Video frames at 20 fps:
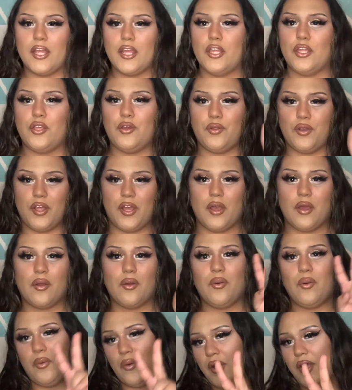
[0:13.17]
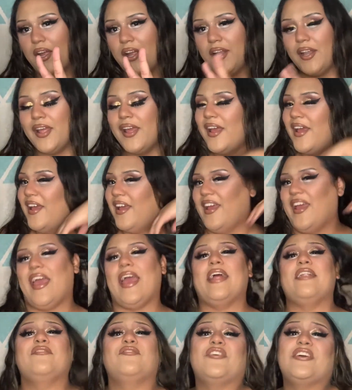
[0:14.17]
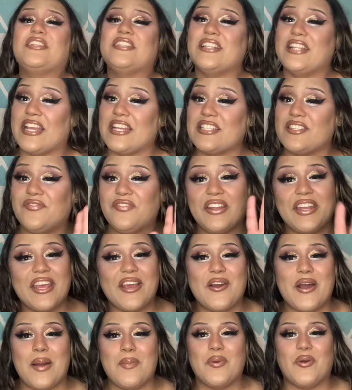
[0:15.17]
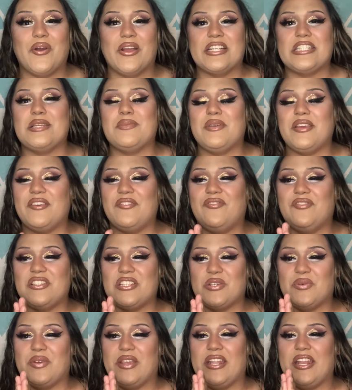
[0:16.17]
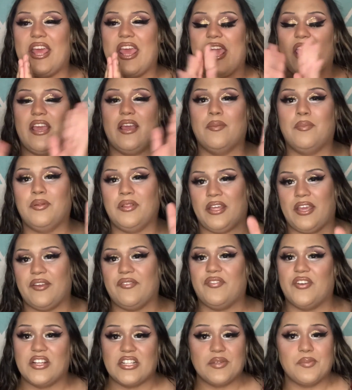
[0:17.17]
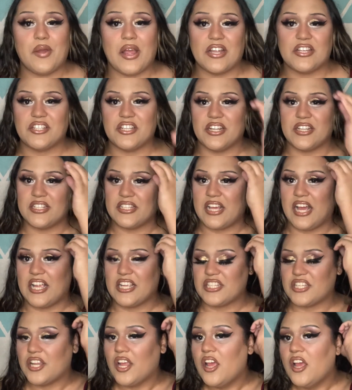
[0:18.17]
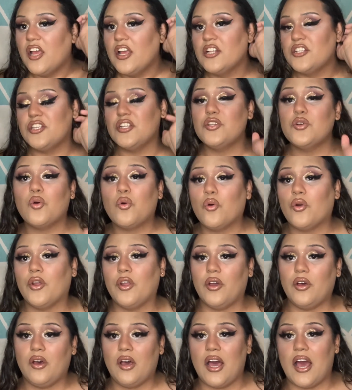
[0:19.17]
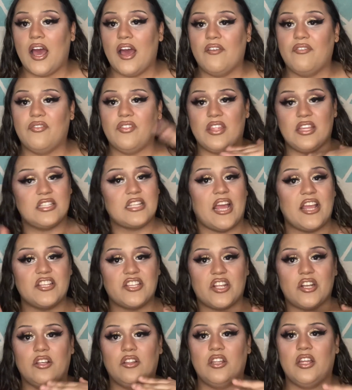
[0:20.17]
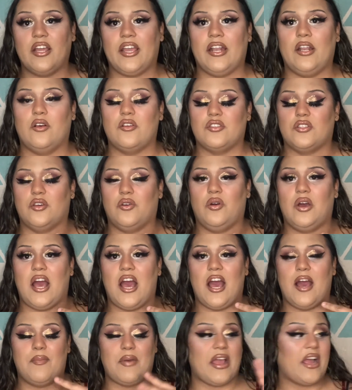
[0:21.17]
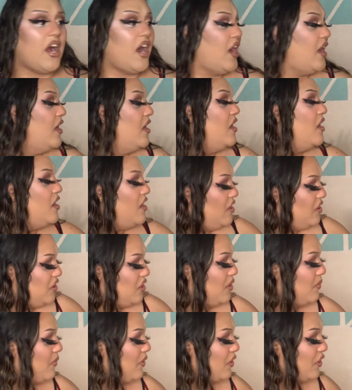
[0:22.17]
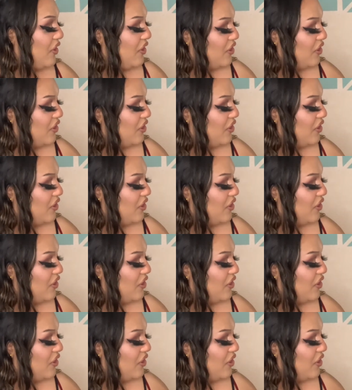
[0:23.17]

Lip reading: unicorn. And for today's video, I'm going to be doing a complete first impression slash tutorial of this eyeshadow look. And also, I got the Murillo